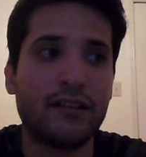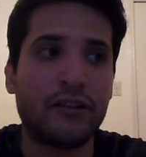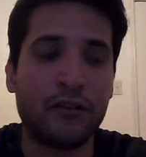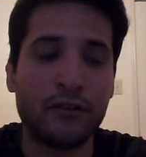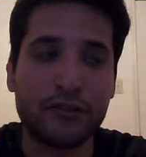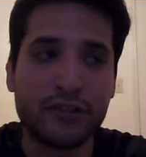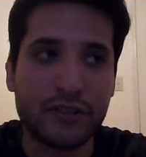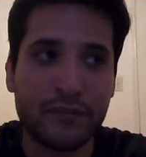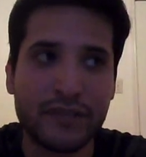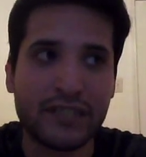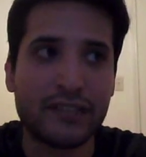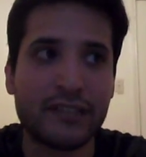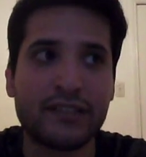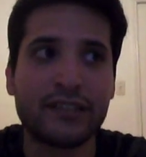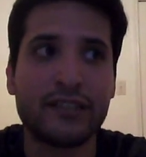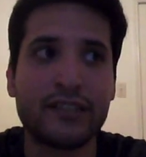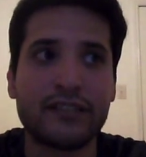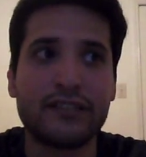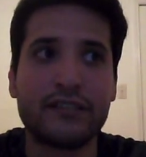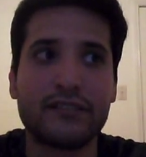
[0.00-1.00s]

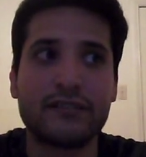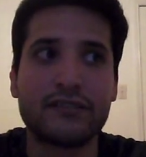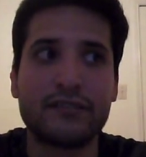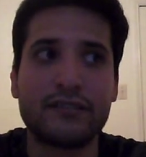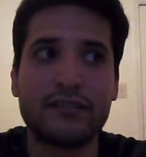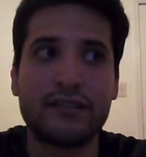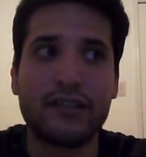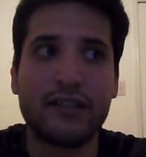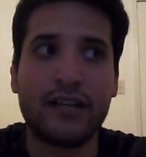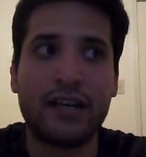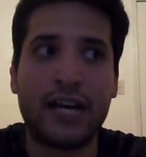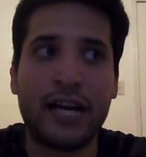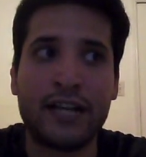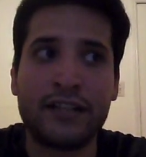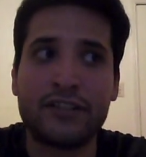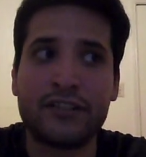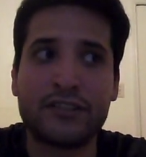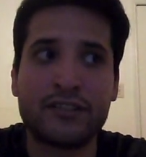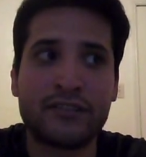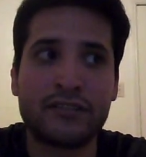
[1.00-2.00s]
ultimately,
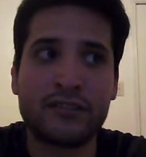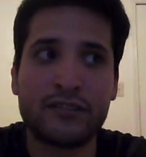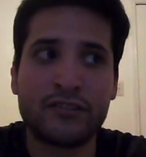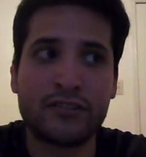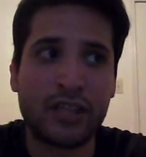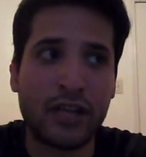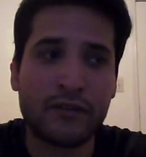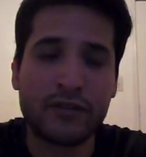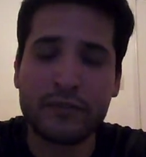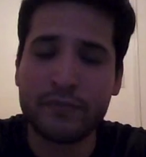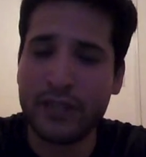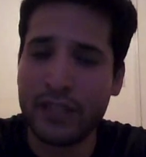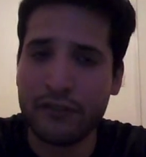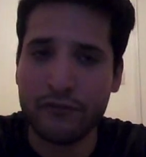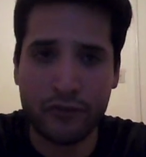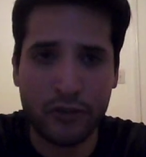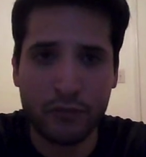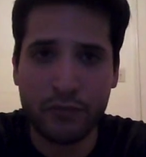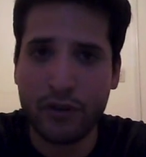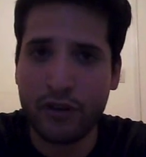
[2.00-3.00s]
I just stopped
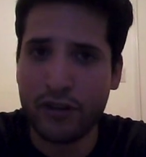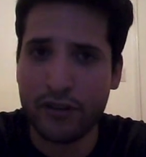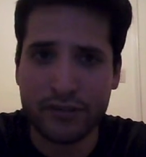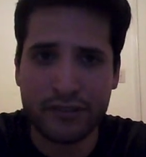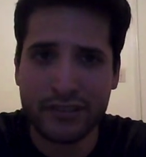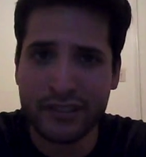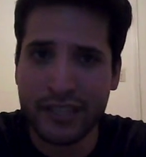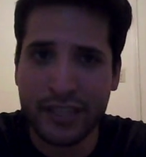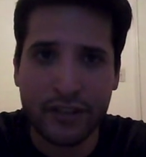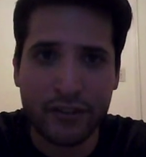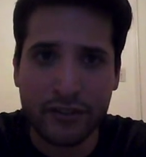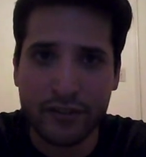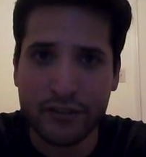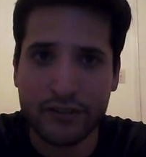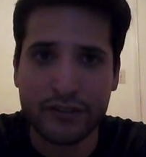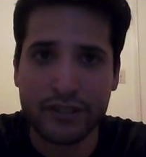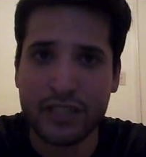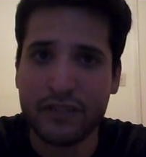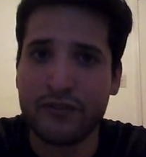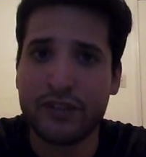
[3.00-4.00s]
playing football
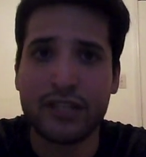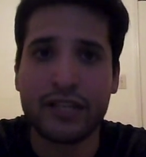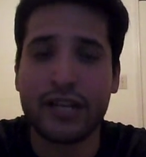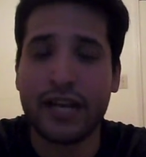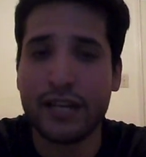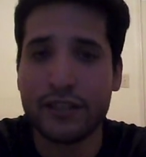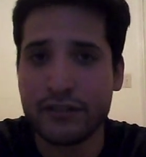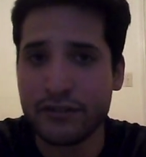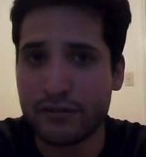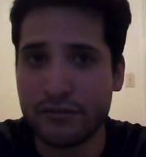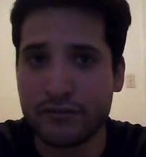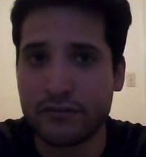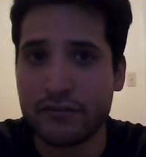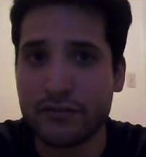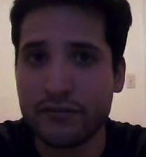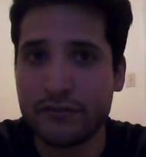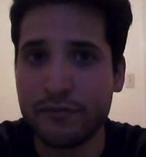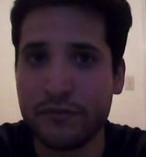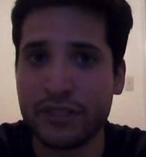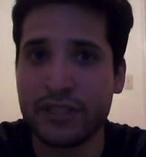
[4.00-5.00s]
altogether, even in high school,